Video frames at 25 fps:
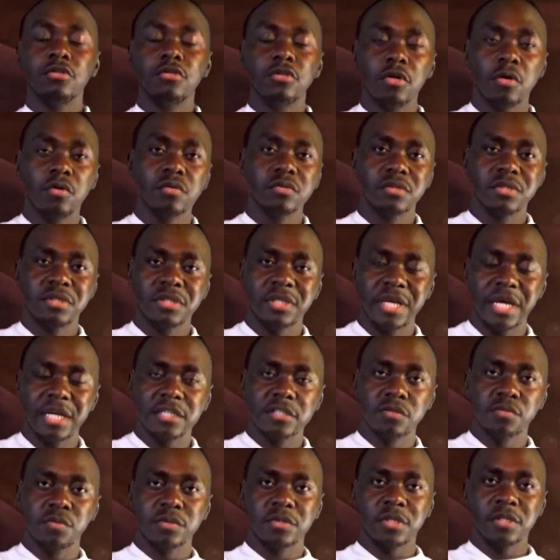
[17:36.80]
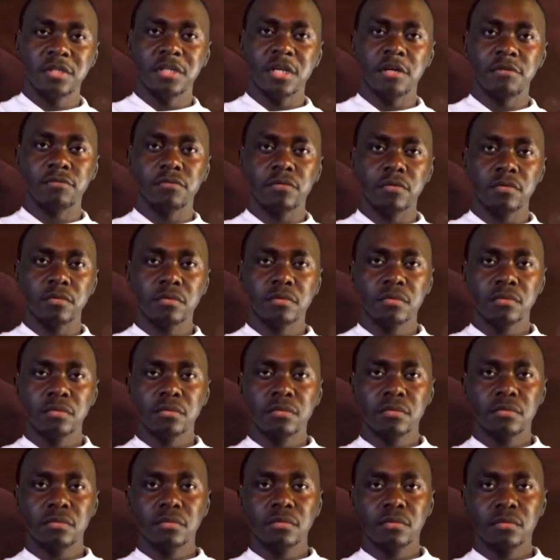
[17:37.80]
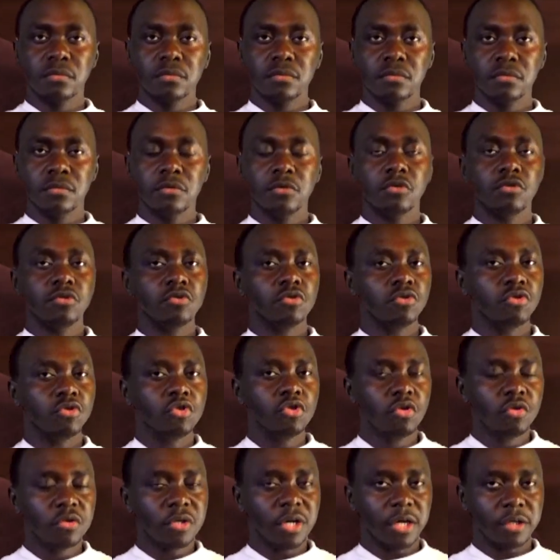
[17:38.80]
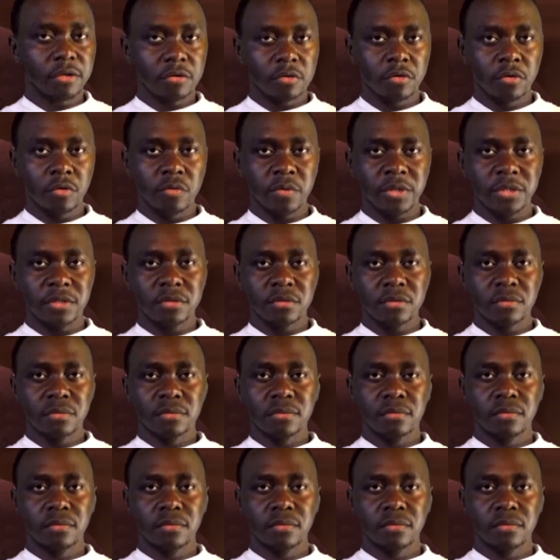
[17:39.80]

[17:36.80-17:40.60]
Don't dance with the devil. Do not do it.